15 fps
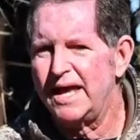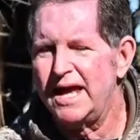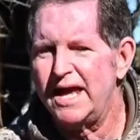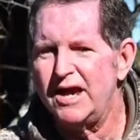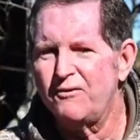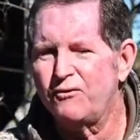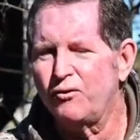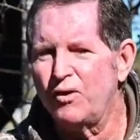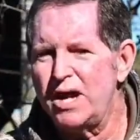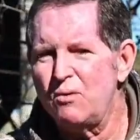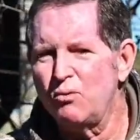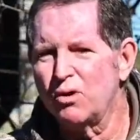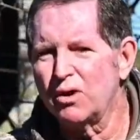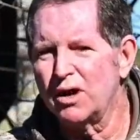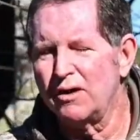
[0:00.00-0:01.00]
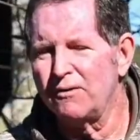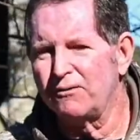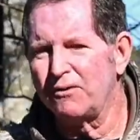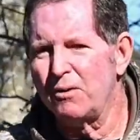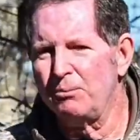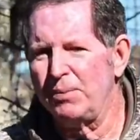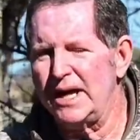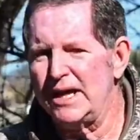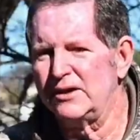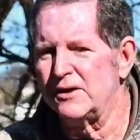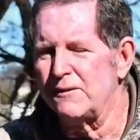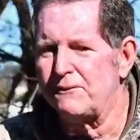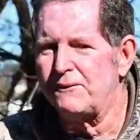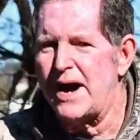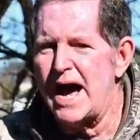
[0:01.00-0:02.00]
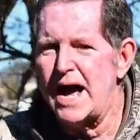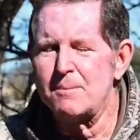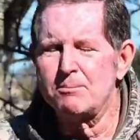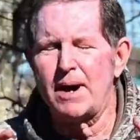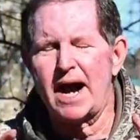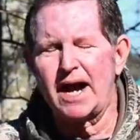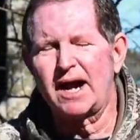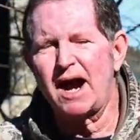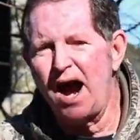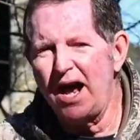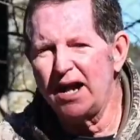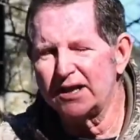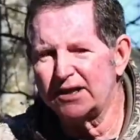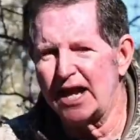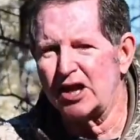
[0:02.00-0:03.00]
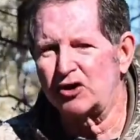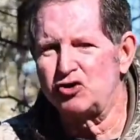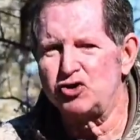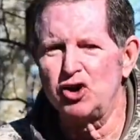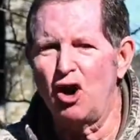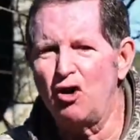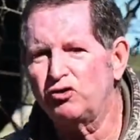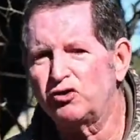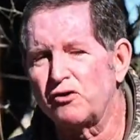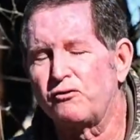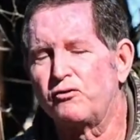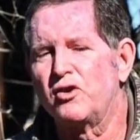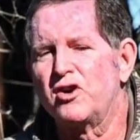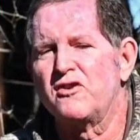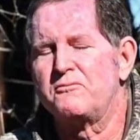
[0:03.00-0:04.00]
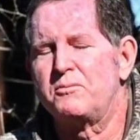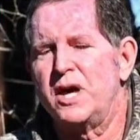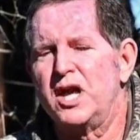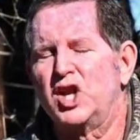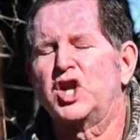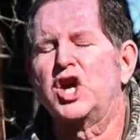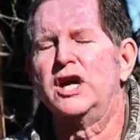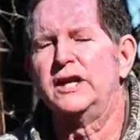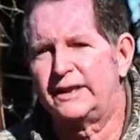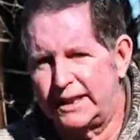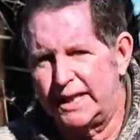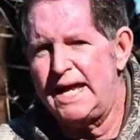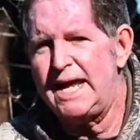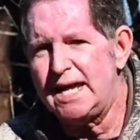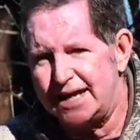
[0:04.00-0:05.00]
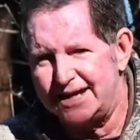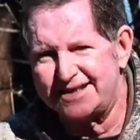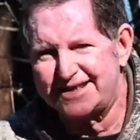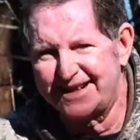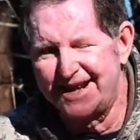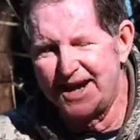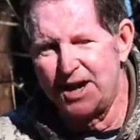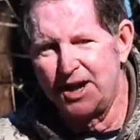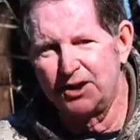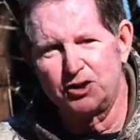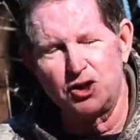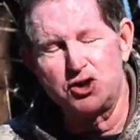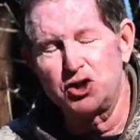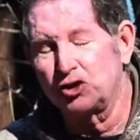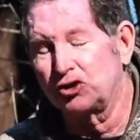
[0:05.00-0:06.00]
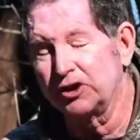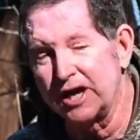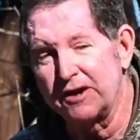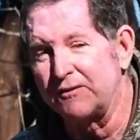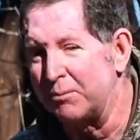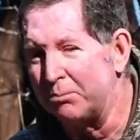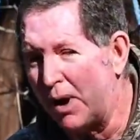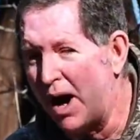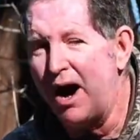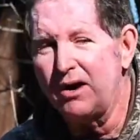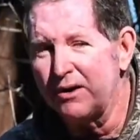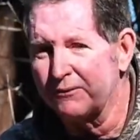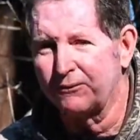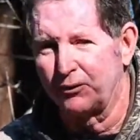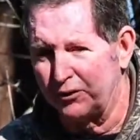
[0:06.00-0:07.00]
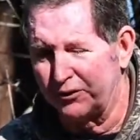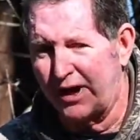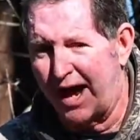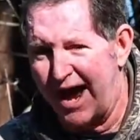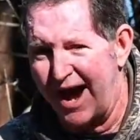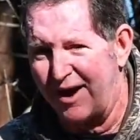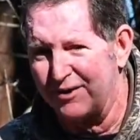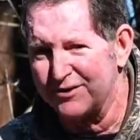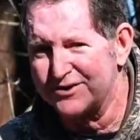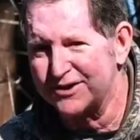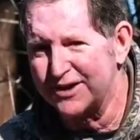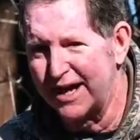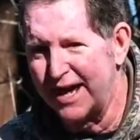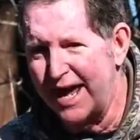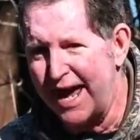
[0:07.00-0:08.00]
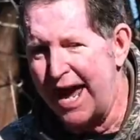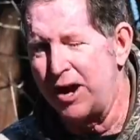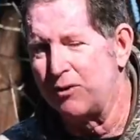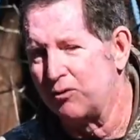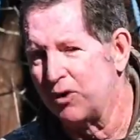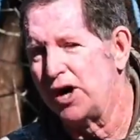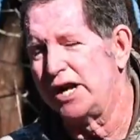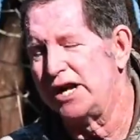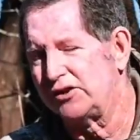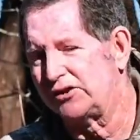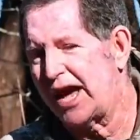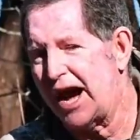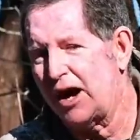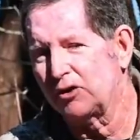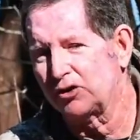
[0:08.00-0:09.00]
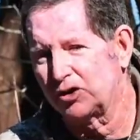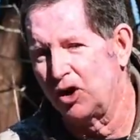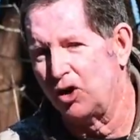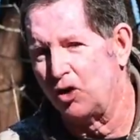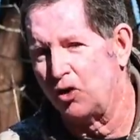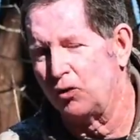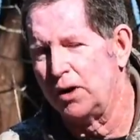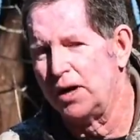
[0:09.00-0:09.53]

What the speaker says: If we would have been defined by context, Joseph would have been content to just live in Potiphar's house and run his household.